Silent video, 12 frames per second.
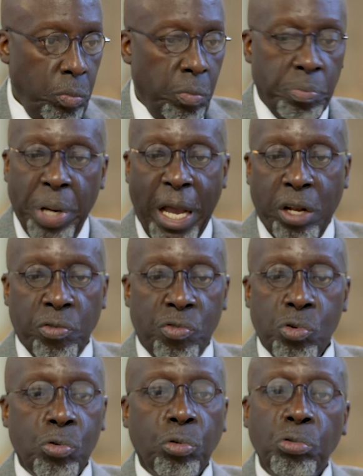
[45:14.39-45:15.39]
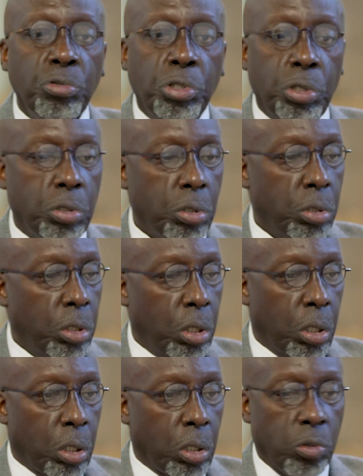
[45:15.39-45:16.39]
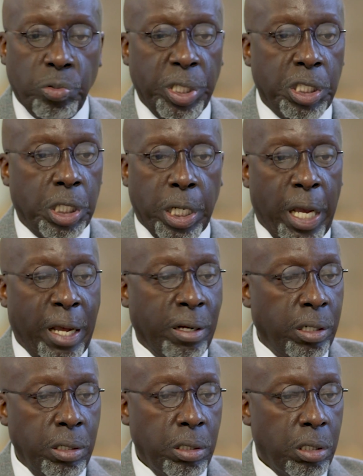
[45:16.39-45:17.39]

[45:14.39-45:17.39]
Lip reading: Baton Rouge, Louisiana,